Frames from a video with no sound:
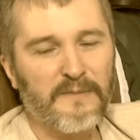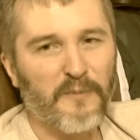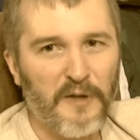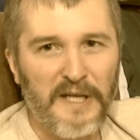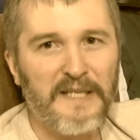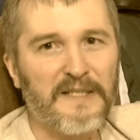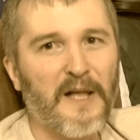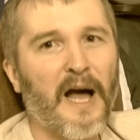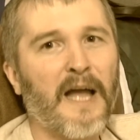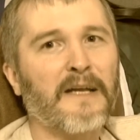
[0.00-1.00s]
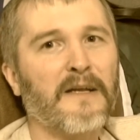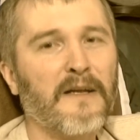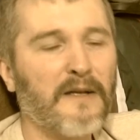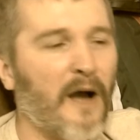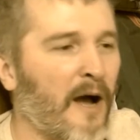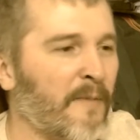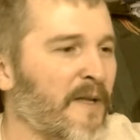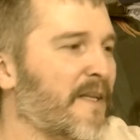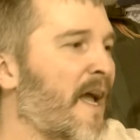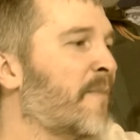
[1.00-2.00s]
please like,
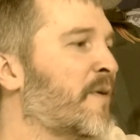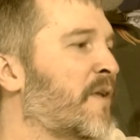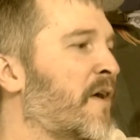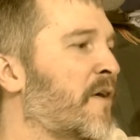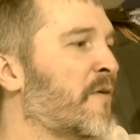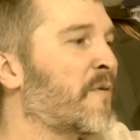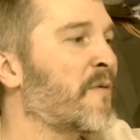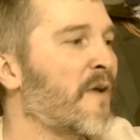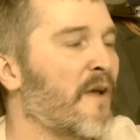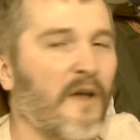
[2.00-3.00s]
comment down below.